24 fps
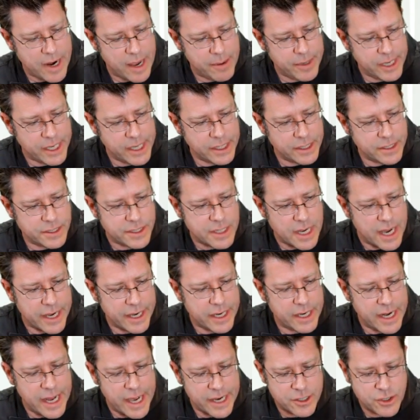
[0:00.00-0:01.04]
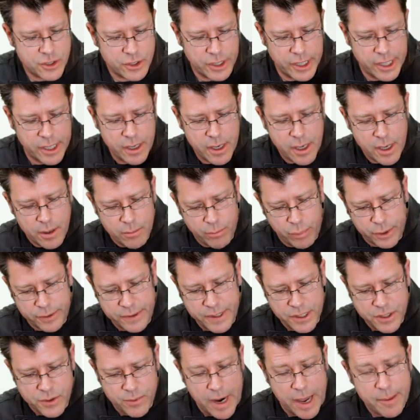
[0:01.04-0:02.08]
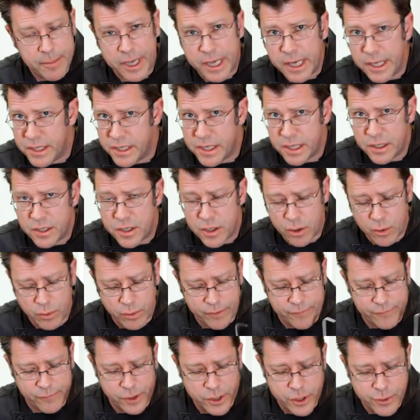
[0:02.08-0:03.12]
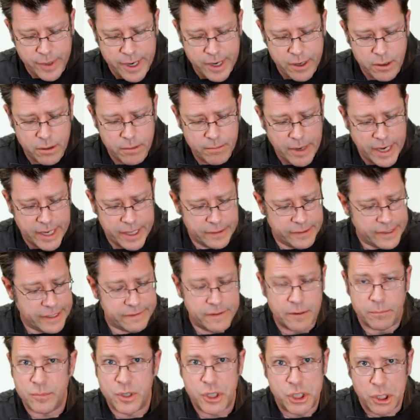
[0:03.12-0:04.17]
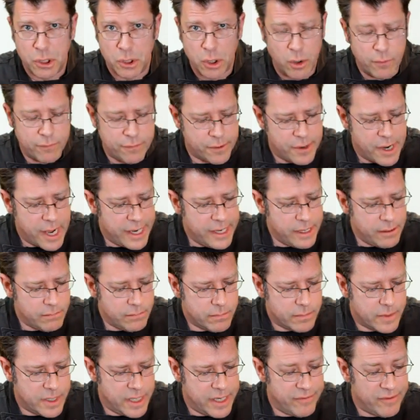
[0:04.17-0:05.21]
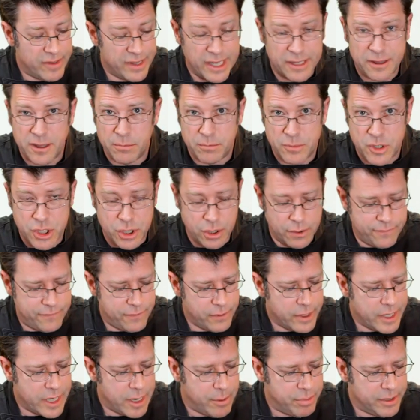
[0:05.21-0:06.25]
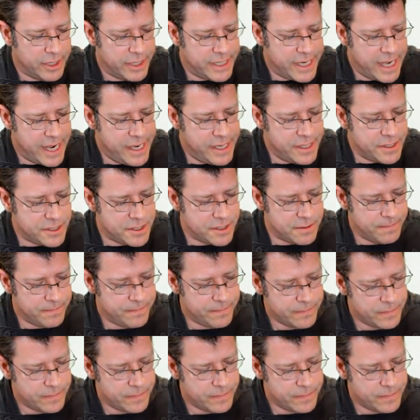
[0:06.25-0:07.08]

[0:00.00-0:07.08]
ramekins, I could actually put these ramekins into the refrigerator. I can let them chill overnight. Could even let them chill for a couple of days.